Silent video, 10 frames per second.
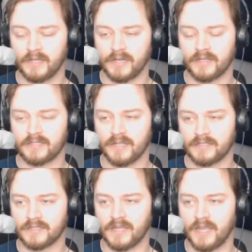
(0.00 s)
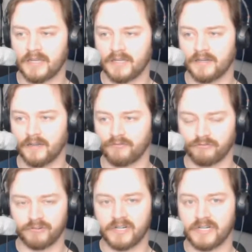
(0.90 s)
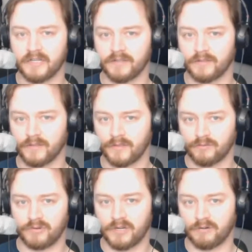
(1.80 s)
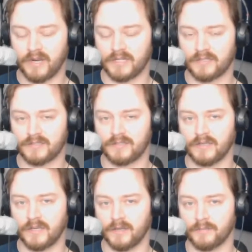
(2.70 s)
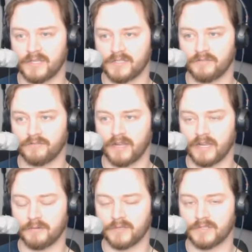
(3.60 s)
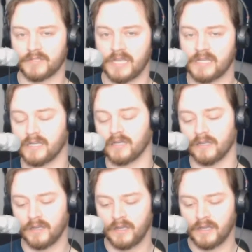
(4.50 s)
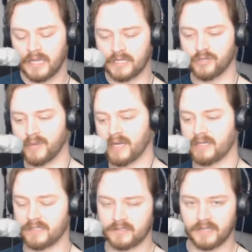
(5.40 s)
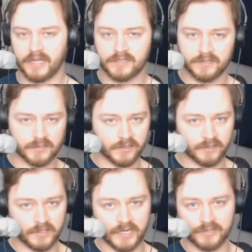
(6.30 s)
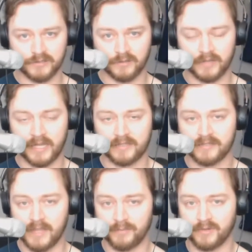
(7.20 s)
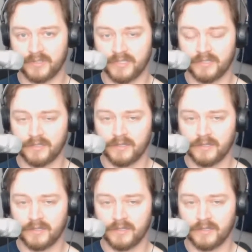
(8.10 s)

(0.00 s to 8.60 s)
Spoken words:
that's not to say I get a free 3 credits, as if like I was taking a humanities class and an international class separately.